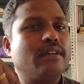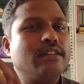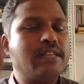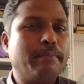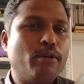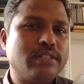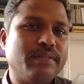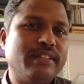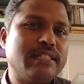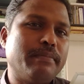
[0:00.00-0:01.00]
Suppose
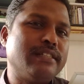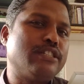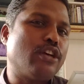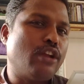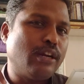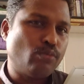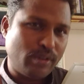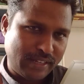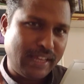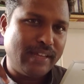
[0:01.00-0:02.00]
if these muscles are not
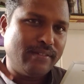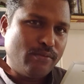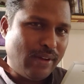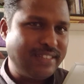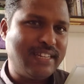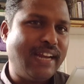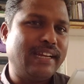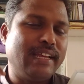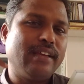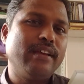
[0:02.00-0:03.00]
working while
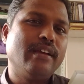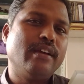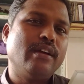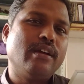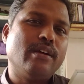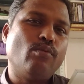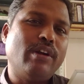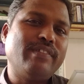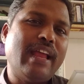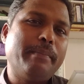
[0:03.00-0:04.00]
standing,
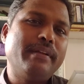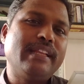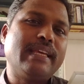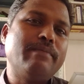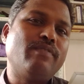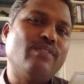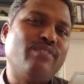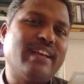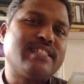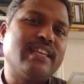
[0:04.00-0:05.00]
what will happen? The hip will
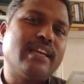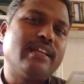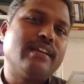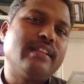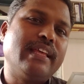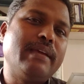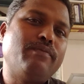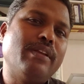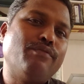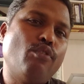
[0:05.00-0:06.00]
flex, the
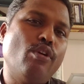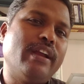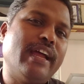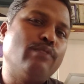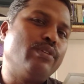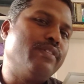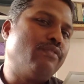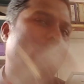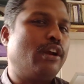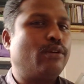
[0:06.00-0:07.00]
hip will fold, and we
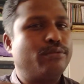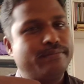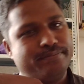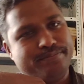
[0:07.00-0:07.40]
will fall down.